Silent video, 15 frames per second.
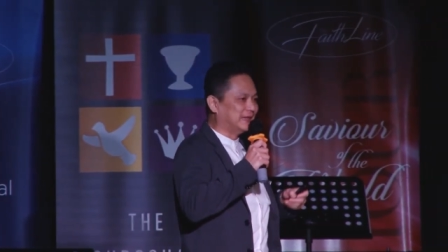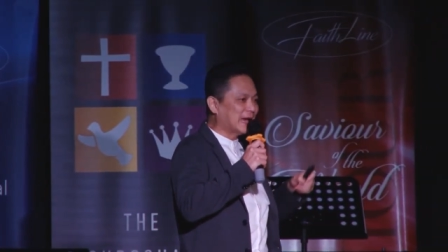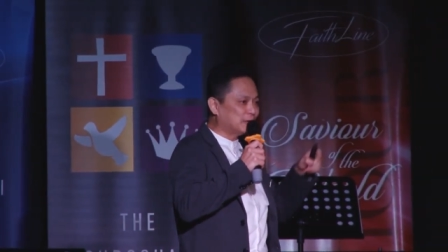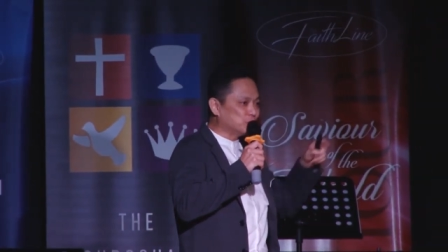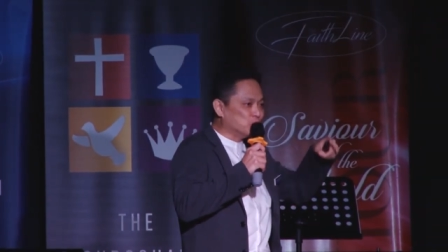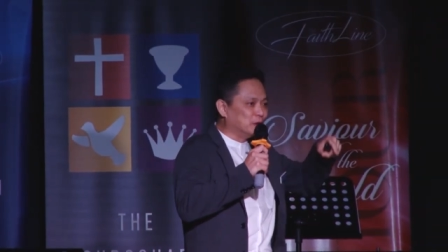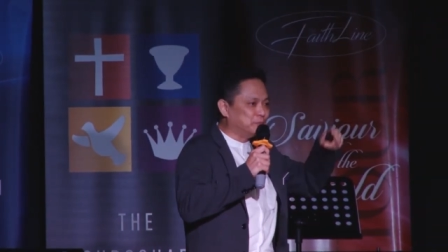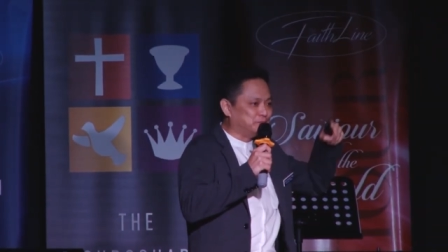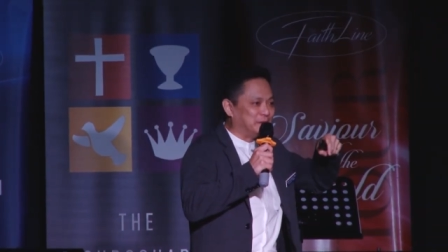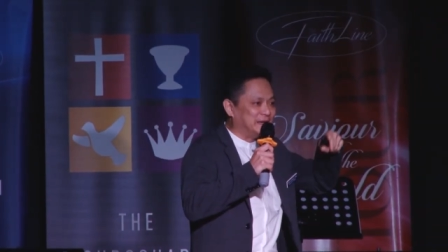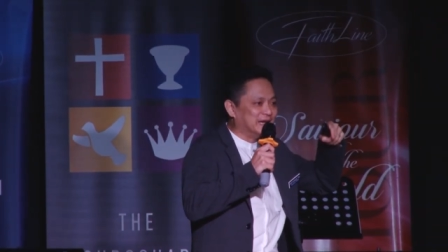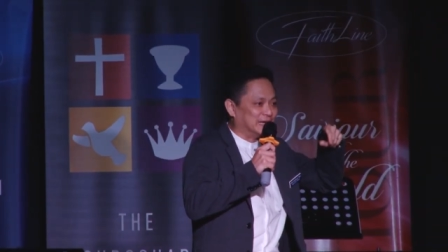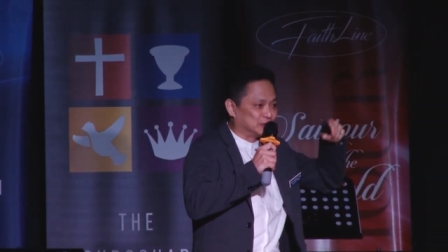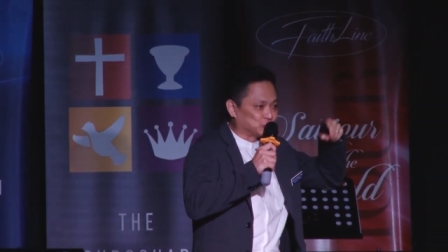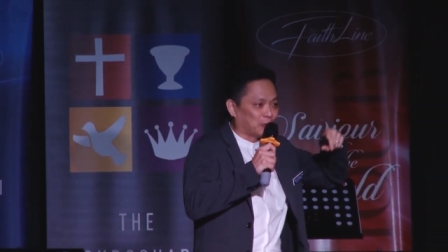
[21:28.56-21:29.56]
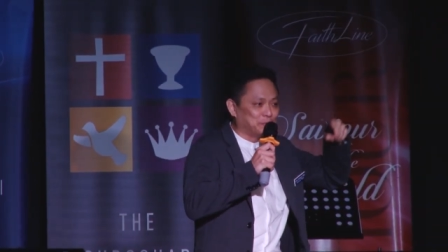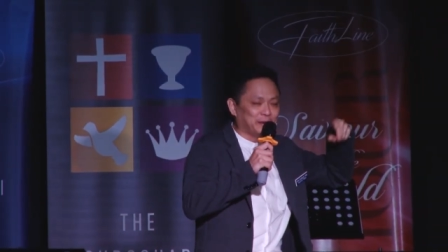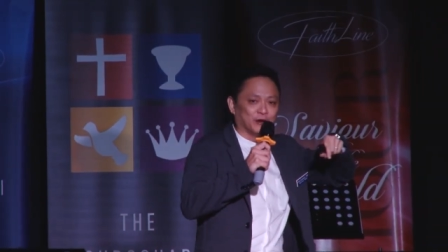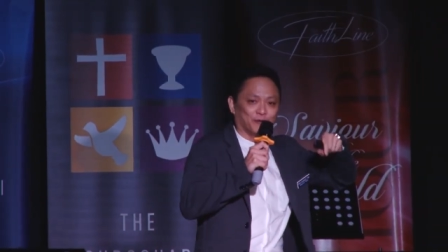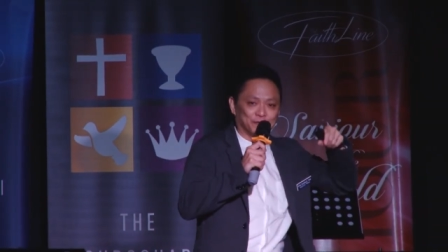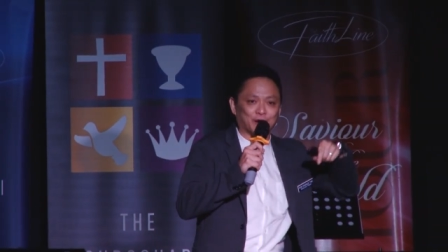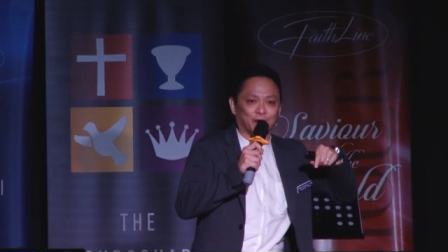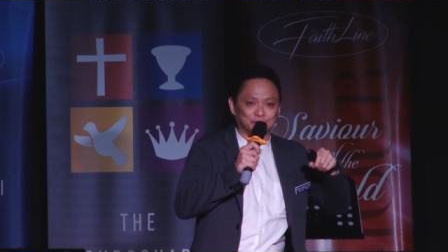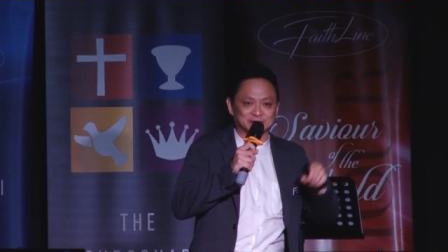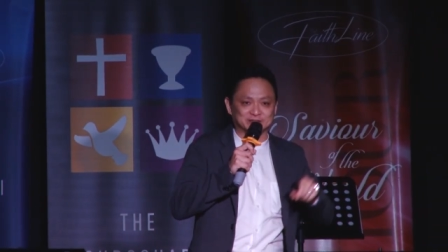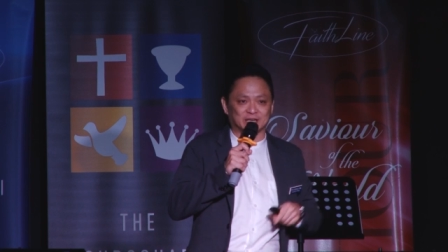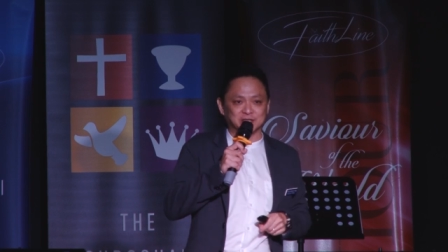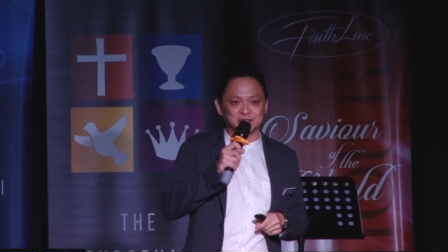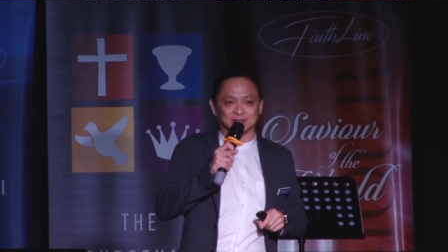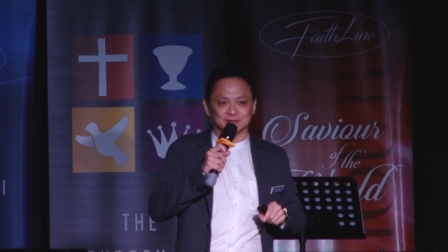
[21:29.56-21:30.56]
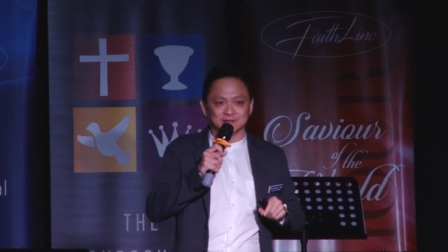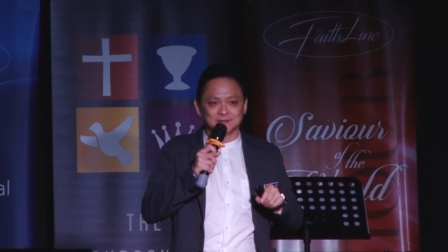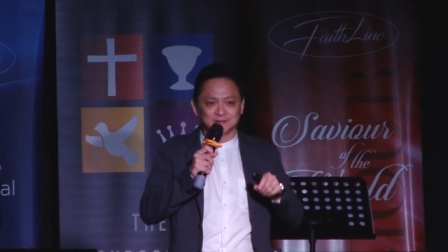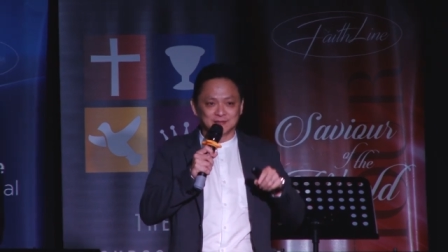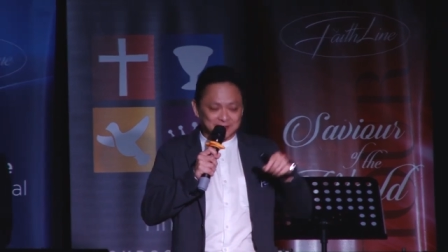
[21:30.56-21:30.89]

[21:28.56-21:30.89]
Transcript: that would be her topic of conversation